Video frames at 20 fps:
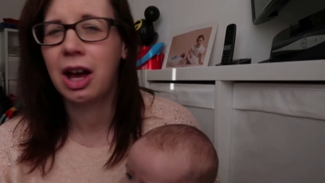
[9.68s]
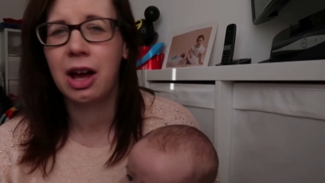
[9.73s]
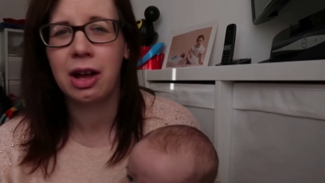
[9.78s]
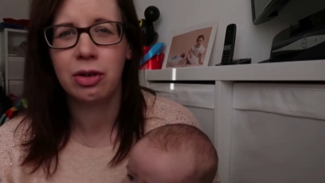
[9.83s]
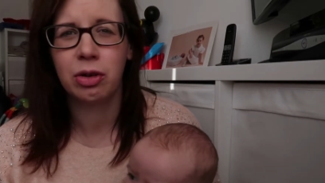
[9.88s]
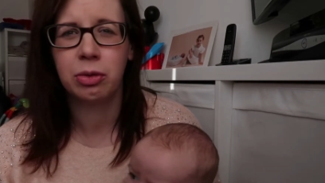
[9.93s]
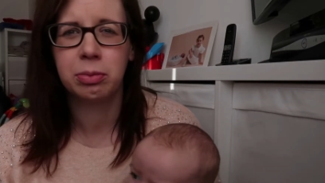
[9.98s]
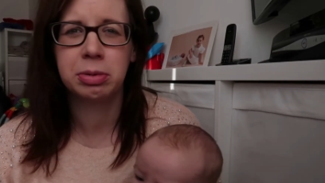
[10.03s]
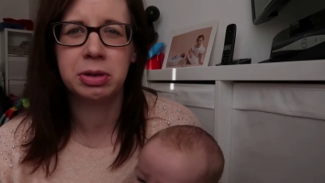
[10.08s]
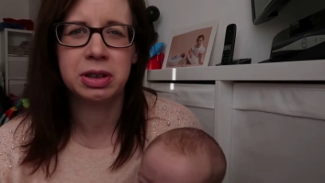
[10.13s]

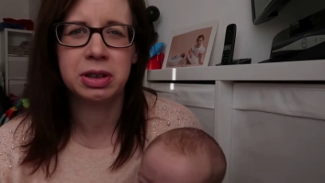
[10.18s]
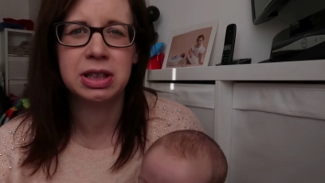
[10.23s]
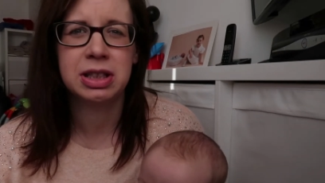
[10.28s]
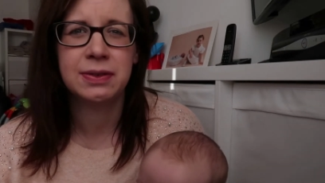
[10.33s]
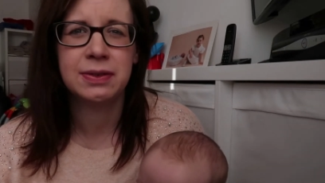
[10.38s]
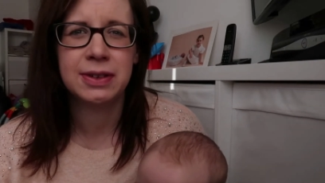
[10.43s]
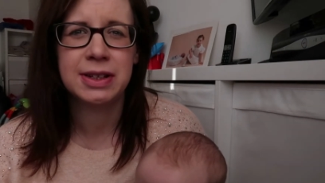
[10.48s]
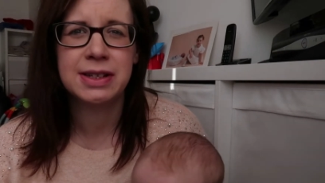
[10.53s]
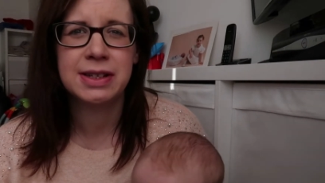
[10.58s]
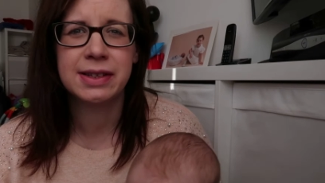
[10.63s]
cannot
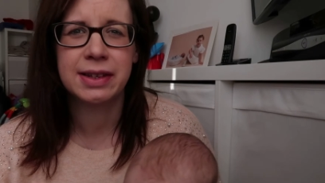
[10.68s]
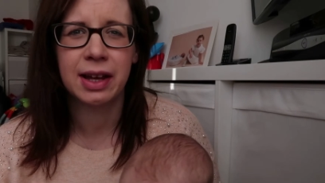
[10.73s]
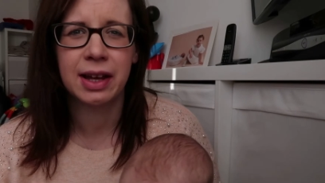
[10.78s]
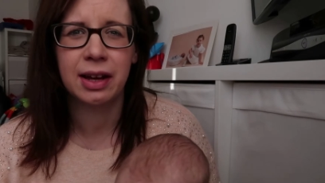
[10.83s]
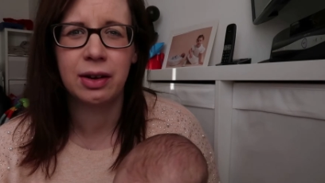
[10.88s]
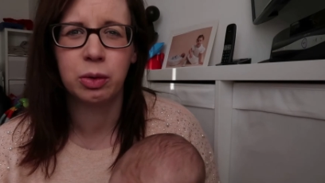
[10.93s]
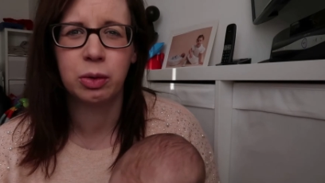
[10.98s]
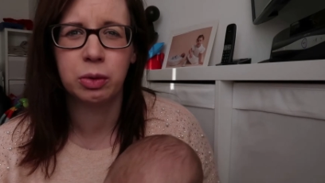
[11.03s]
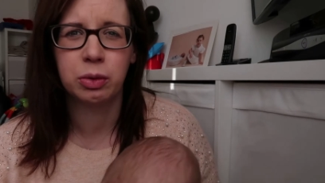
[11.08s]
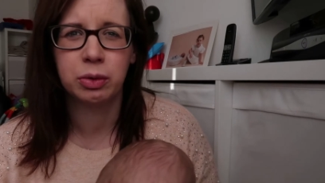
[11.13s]
believe he's
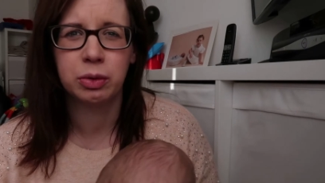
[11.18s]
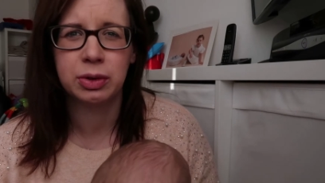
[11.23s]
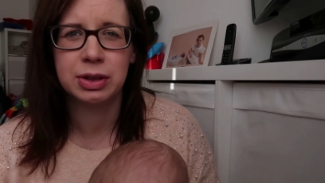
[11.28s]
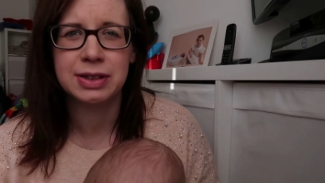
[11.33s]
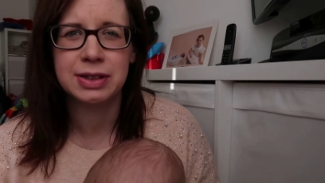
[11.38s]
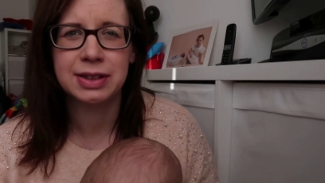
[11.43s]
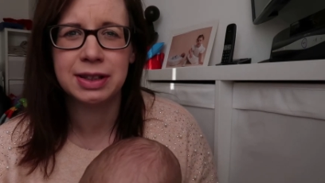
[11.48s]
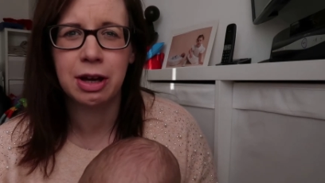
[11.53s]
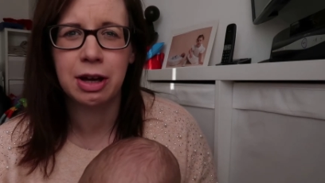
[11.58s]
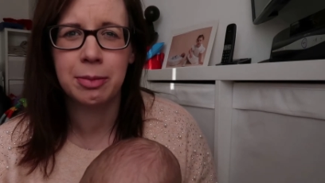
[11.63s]

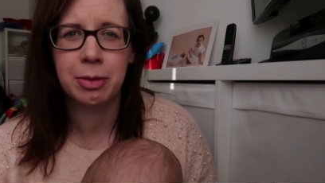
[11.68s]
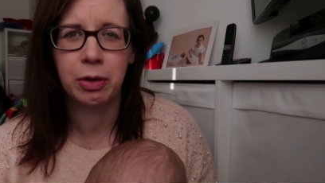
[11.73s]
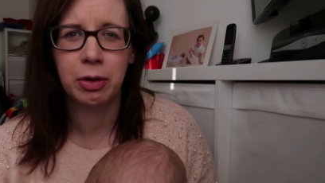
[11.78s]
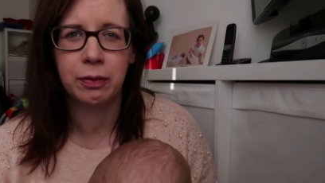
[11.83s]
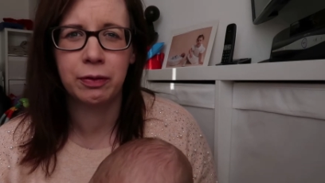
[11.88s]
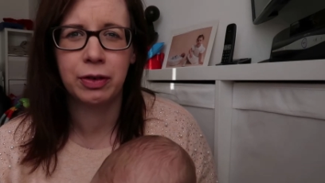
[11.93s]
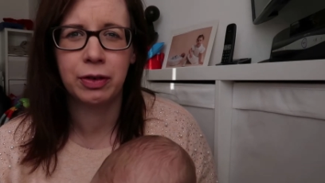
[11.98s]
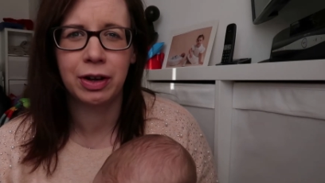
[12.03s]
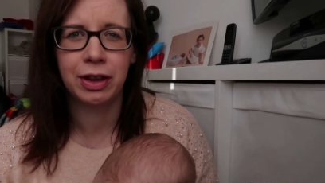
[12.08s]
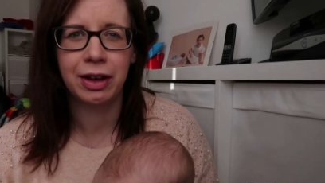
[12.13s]
coming
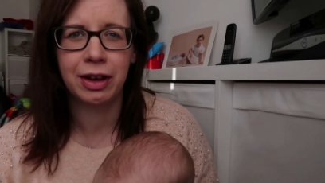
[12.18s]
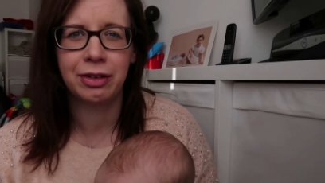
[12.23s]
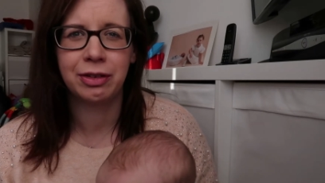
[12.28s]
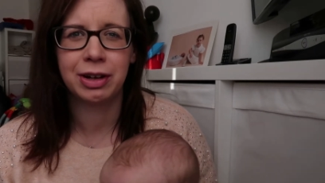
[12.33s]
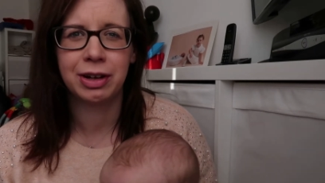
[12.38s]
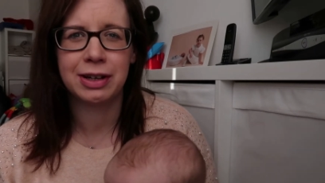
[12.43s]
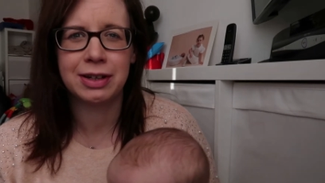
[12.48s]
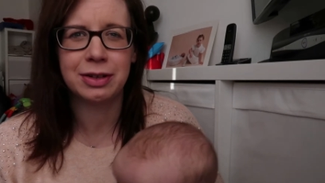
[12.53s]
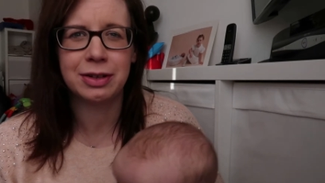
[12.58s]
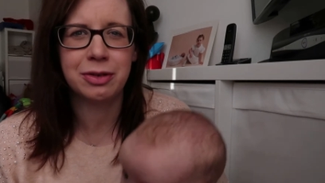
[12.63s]
on for that
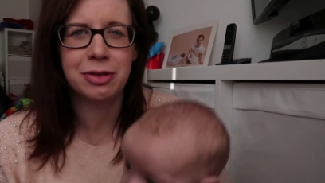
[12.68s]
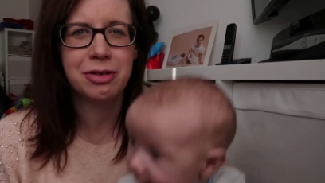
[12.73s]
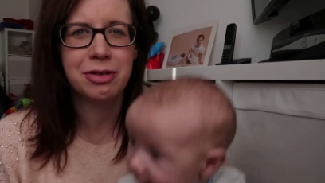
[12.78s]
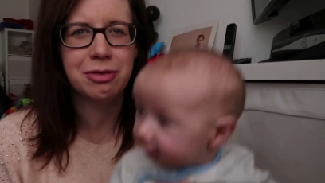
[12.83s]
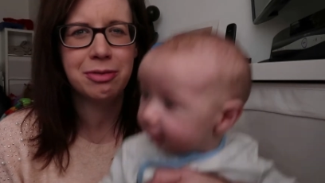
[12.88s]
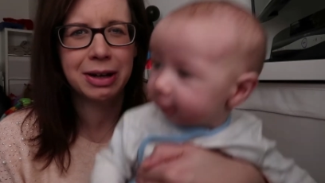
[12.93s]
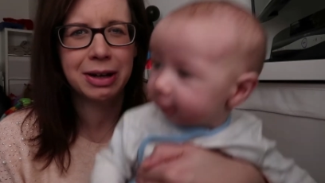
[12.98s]
already. Oh,